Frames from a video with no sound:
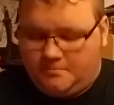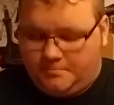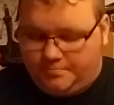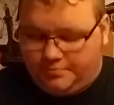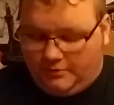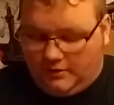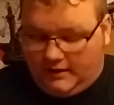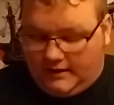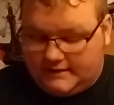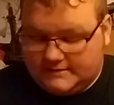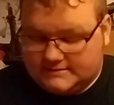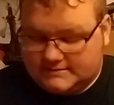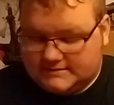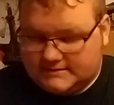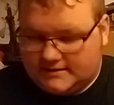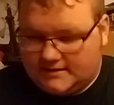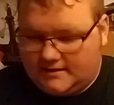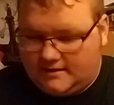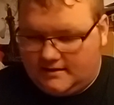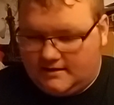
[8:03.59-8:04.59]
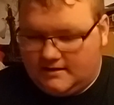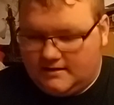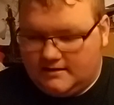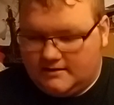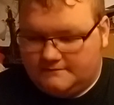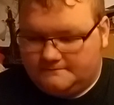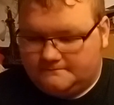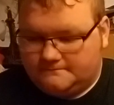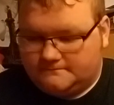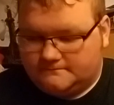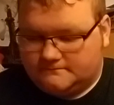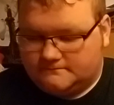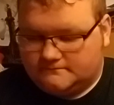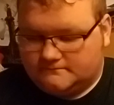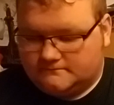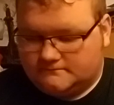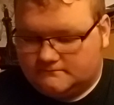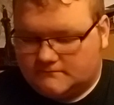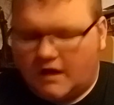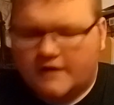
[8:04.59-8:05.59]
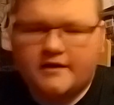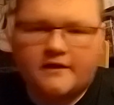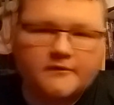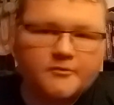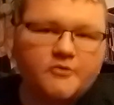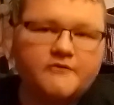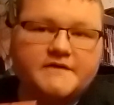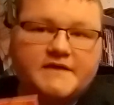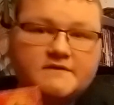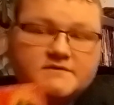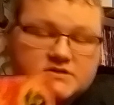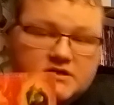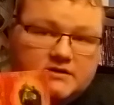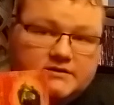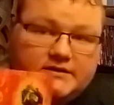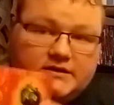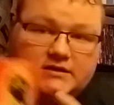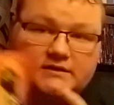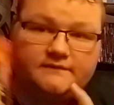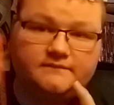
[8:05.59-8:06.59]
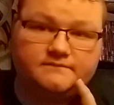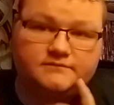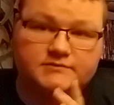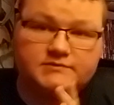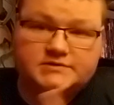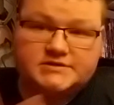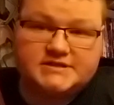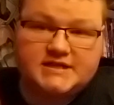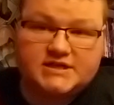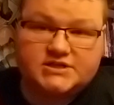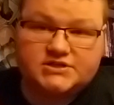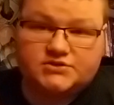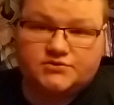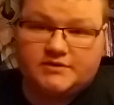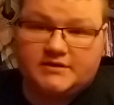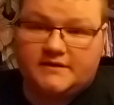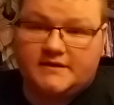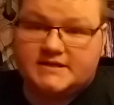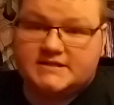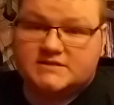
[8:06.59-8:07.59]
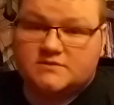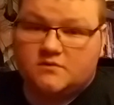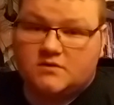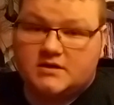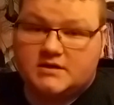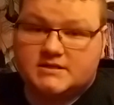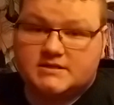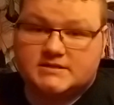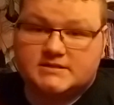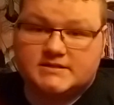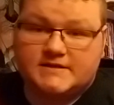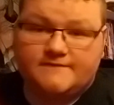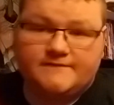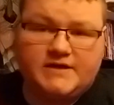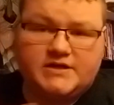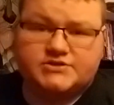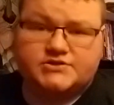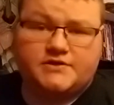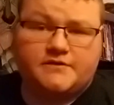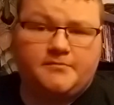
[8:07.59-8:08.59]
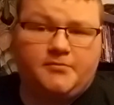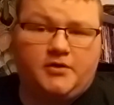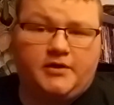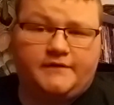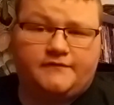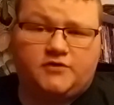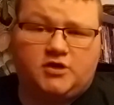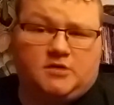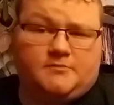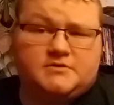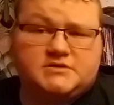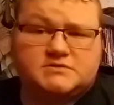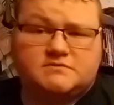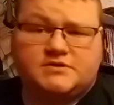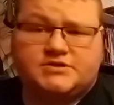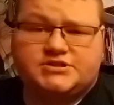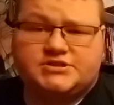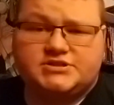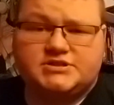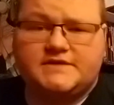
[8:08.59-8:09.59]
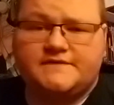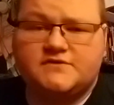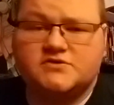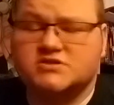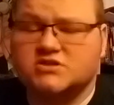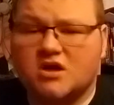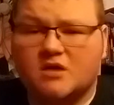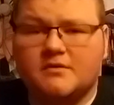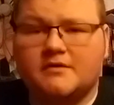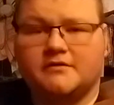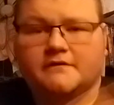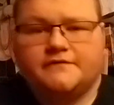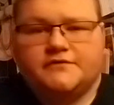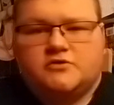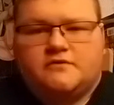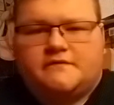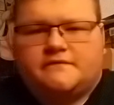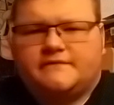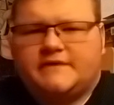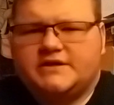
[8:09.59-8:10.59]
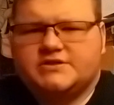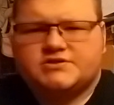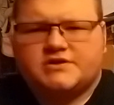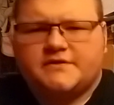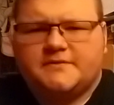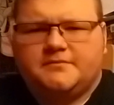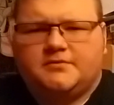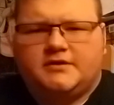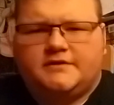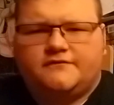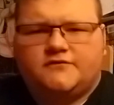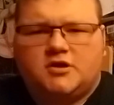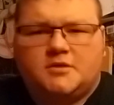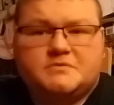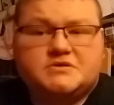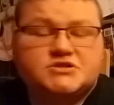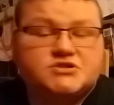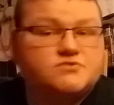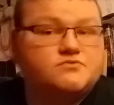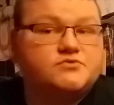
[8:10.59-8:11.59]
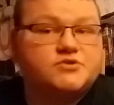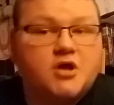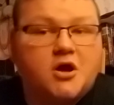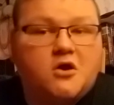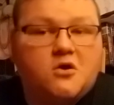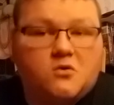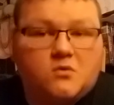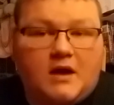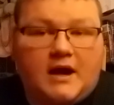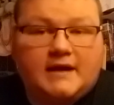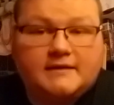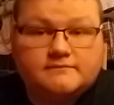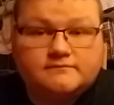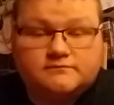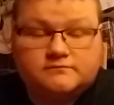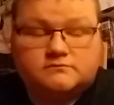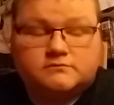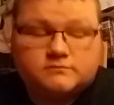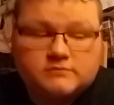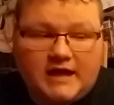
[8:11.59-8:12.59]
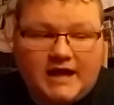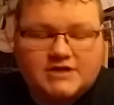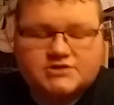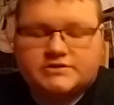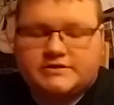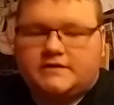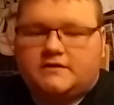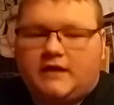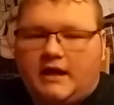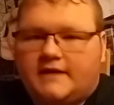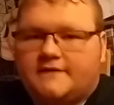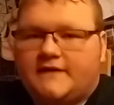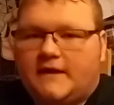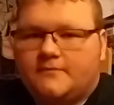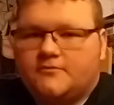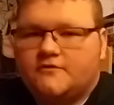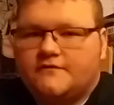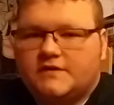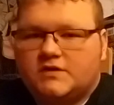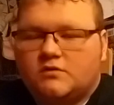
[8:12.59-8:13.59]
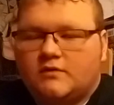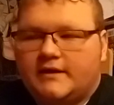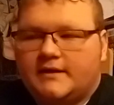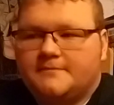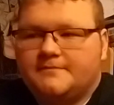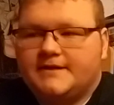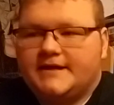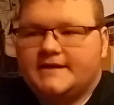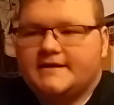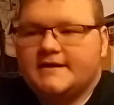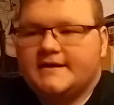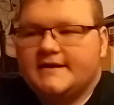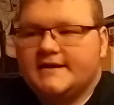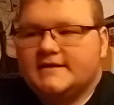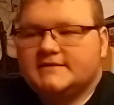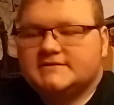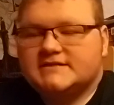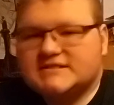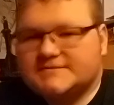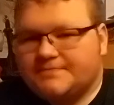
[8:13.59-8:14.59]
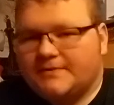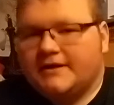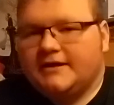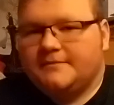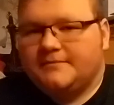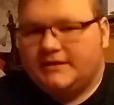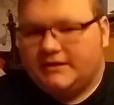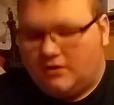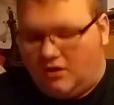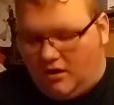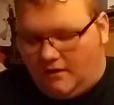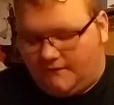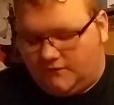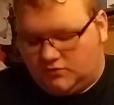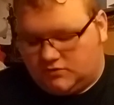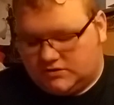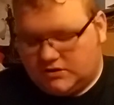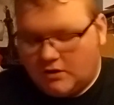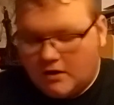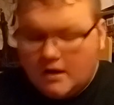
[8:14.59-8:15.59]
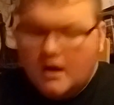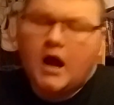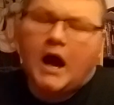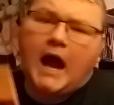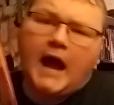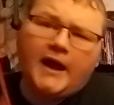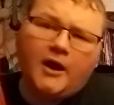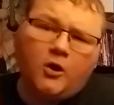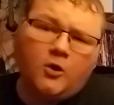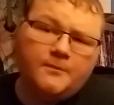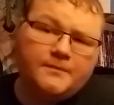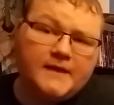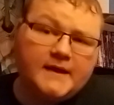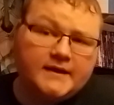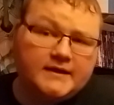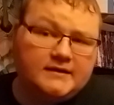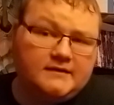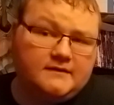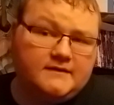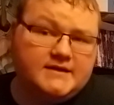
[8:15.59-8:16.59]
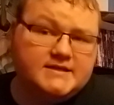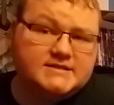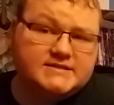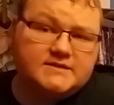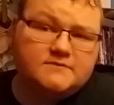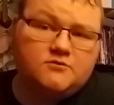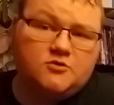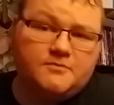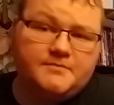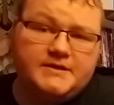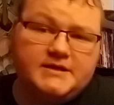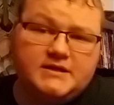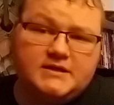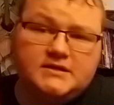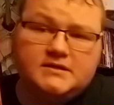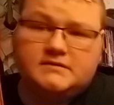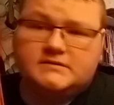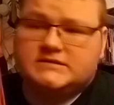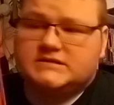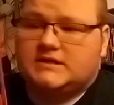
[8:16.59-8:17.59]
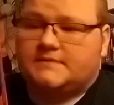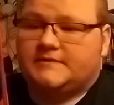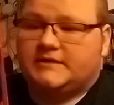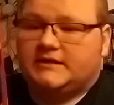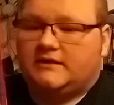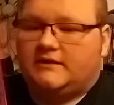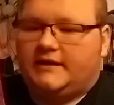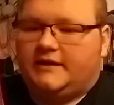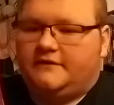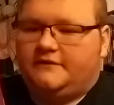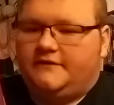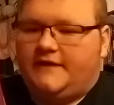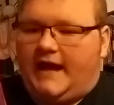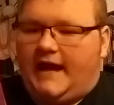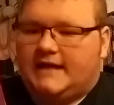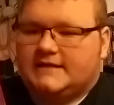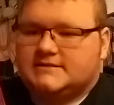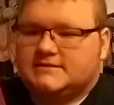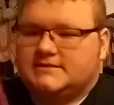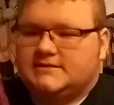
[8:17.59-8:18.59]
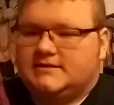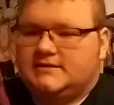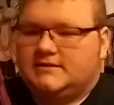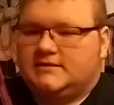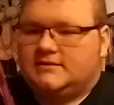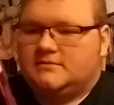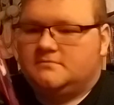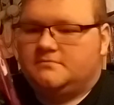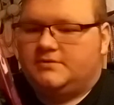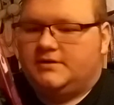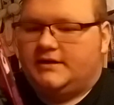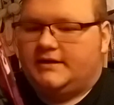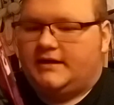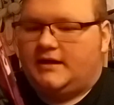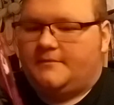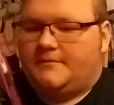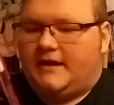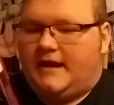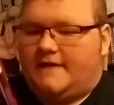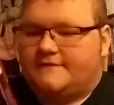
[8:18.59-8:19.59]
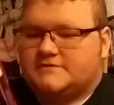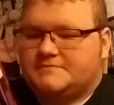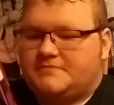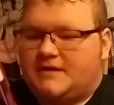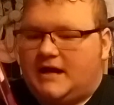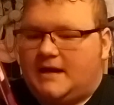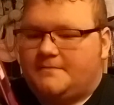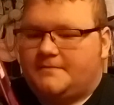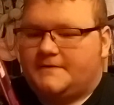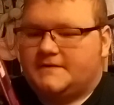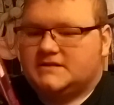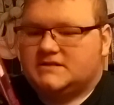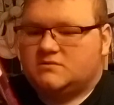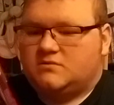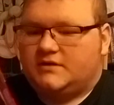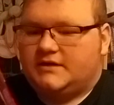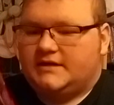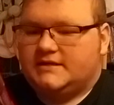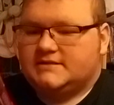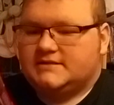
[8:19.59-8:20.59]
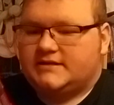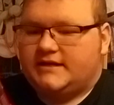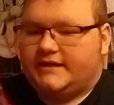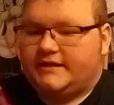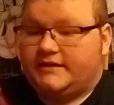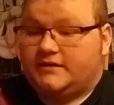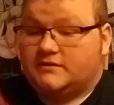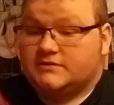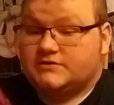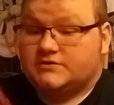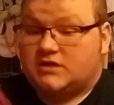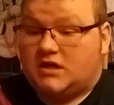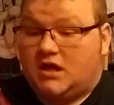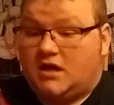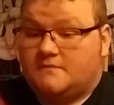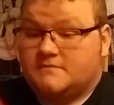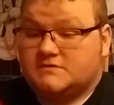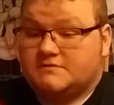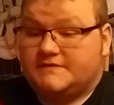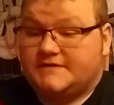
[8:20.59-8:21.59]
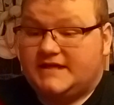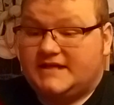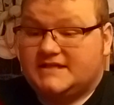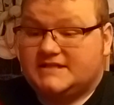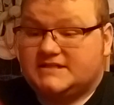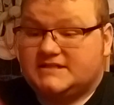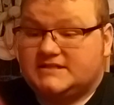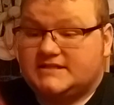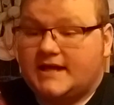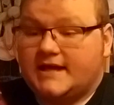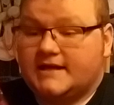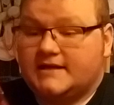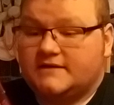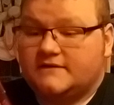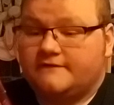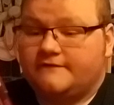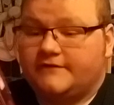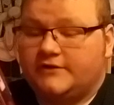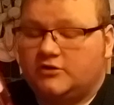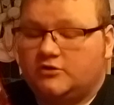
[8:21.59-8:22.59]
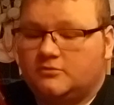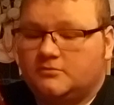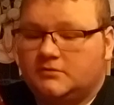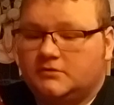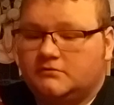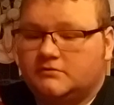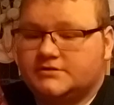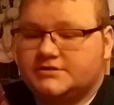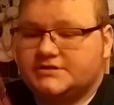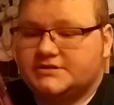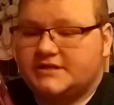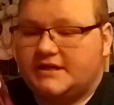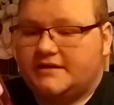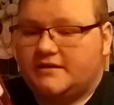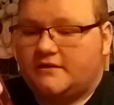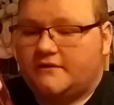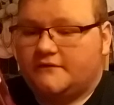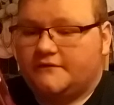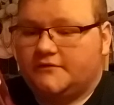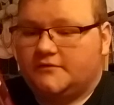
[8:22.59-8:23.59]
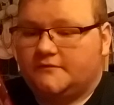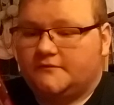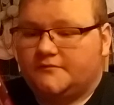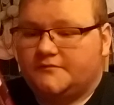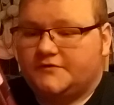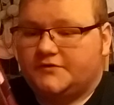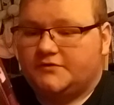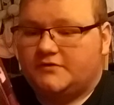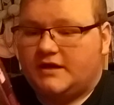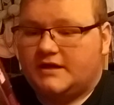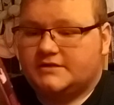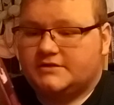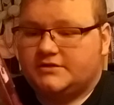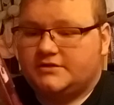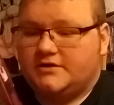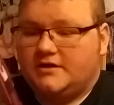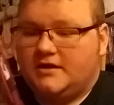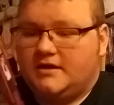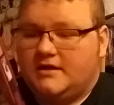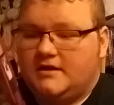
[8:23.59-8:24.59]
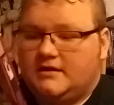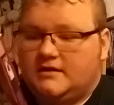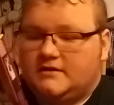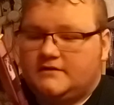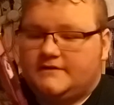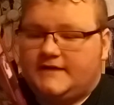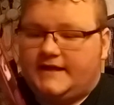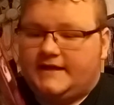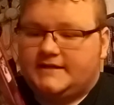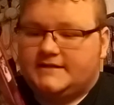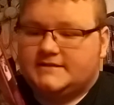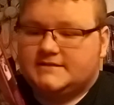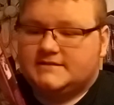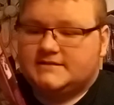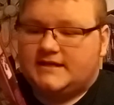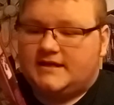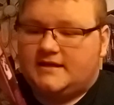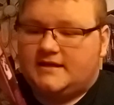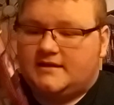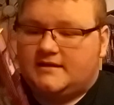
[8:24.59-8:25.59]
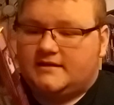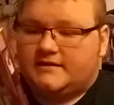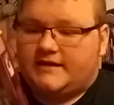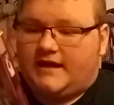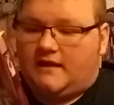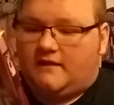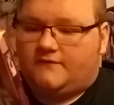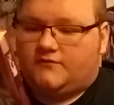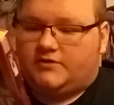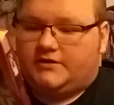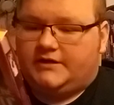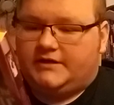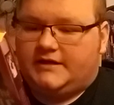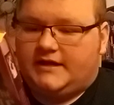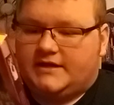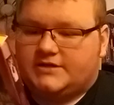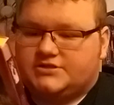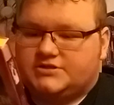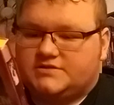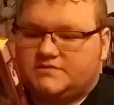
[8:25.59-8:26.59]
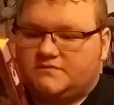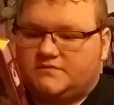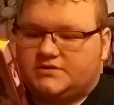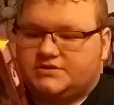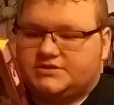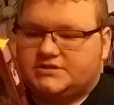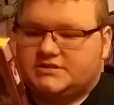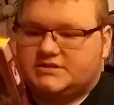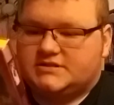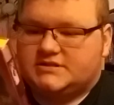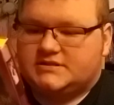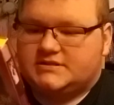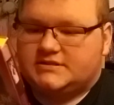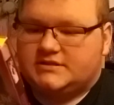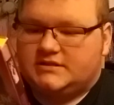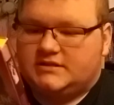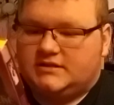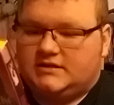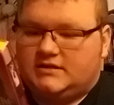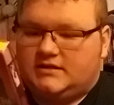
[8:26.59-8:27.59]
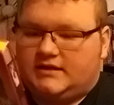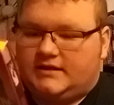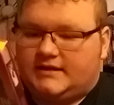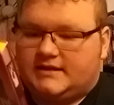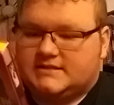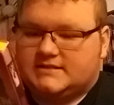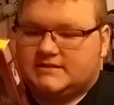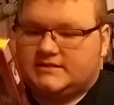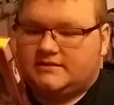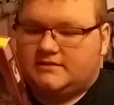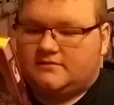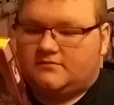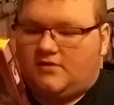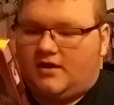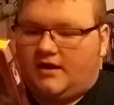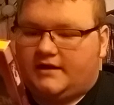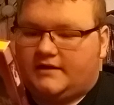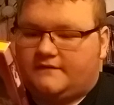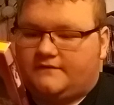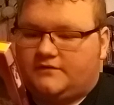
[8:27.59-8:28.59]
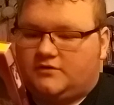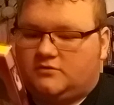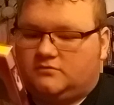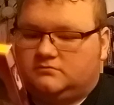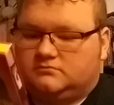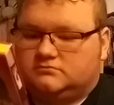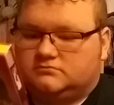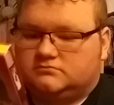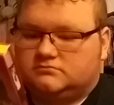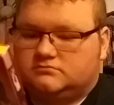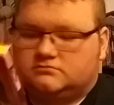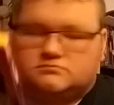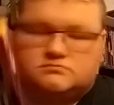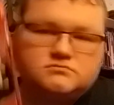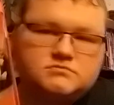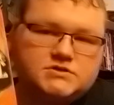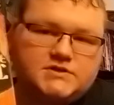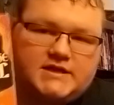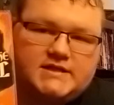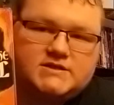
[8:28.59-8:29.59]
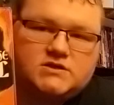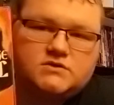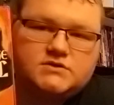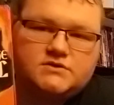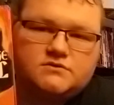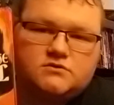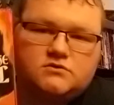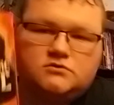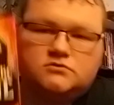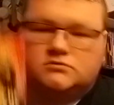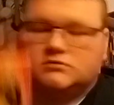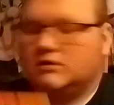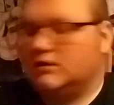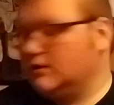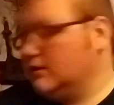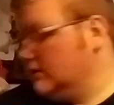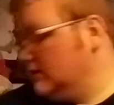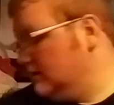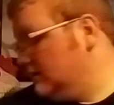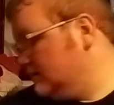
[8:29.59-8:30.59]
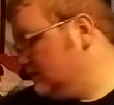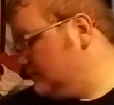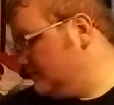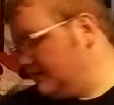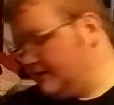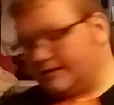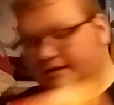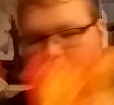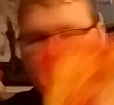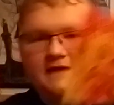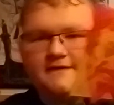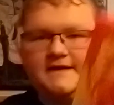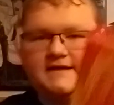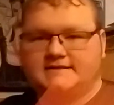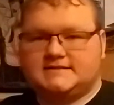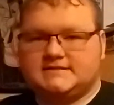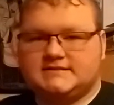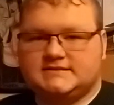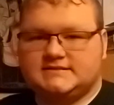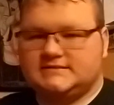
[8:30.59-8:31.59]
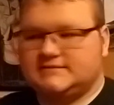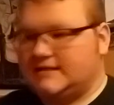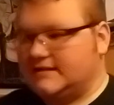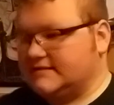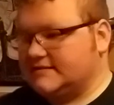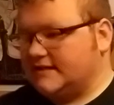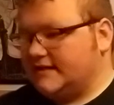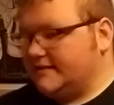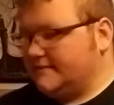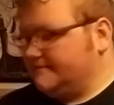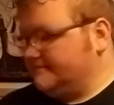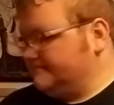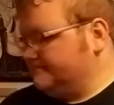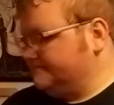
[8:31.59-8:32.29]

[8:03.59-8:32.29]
But another movie that was on the Section 3 list was Invasion of the Blood Farmers, which, if you saw my review of Invasion of the Blood Farmers, you know I actually liked that movie quite a bit, despite it being awful, so I hope that at least it will be something like that. But I'm going to have to pop this one in tonight. It also comes with a second film, which is another film from the director, that is California Connection, which is, I guess, an erotic film. So that's also cool. But yeah, that's it.